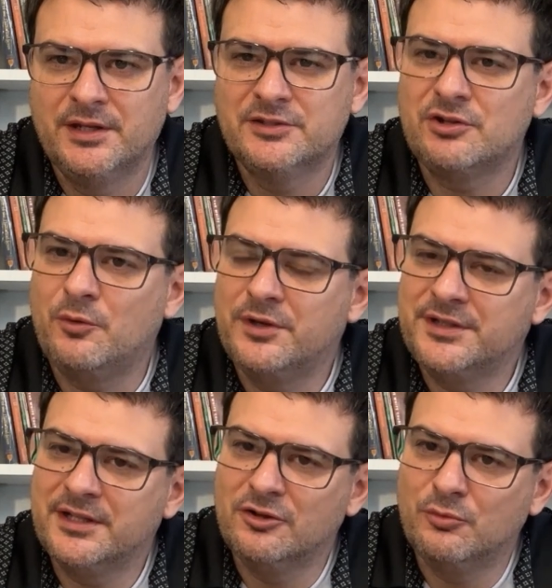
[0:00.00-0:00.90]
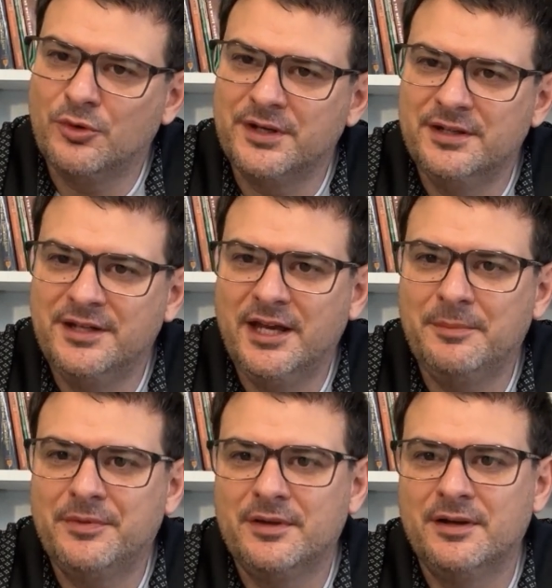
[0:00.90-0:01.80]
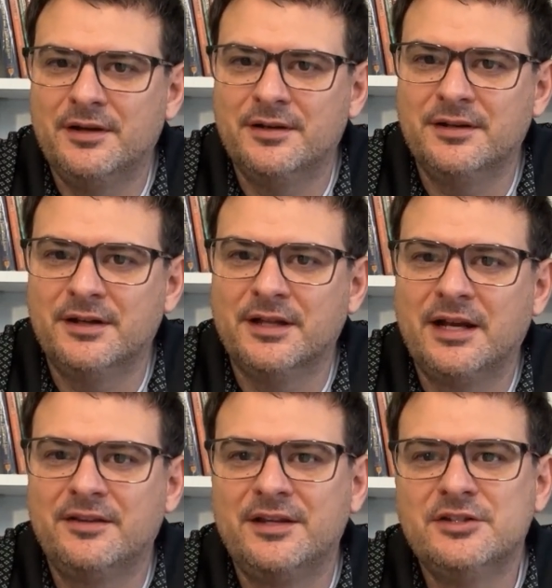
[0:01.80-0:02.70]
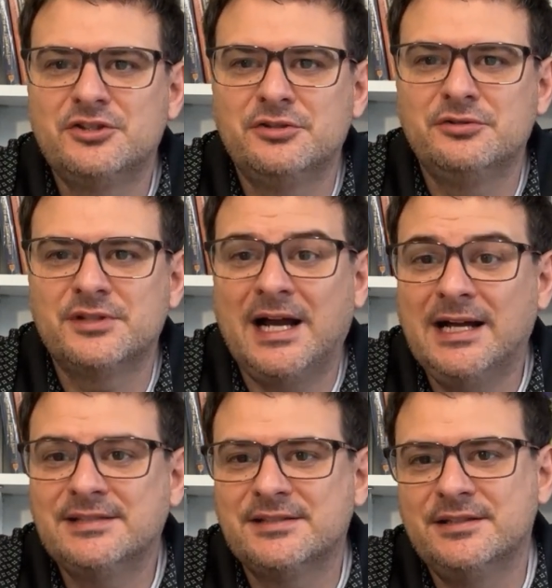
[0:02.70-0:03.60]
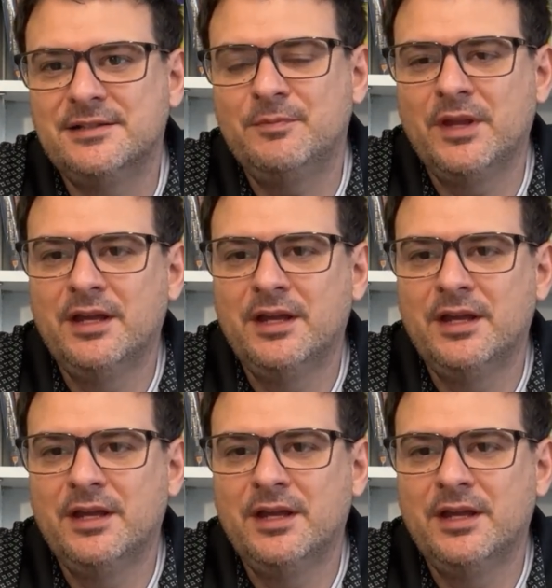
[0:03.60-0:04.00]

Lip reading: So I wanted to get a little more in depth on a lot of the issues I see,